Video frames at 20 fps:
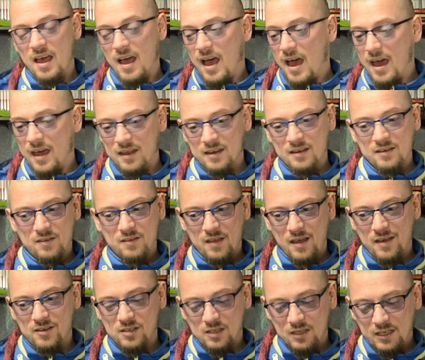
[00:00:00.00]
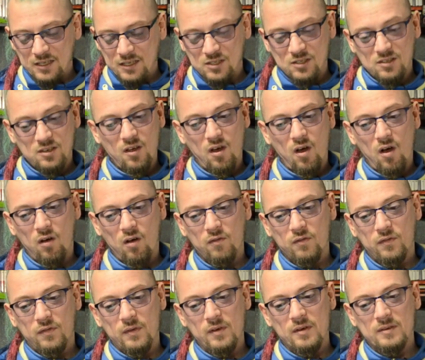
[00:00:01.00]
And there's a list
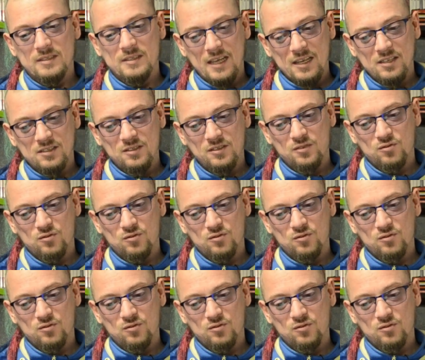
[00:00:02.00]
of tested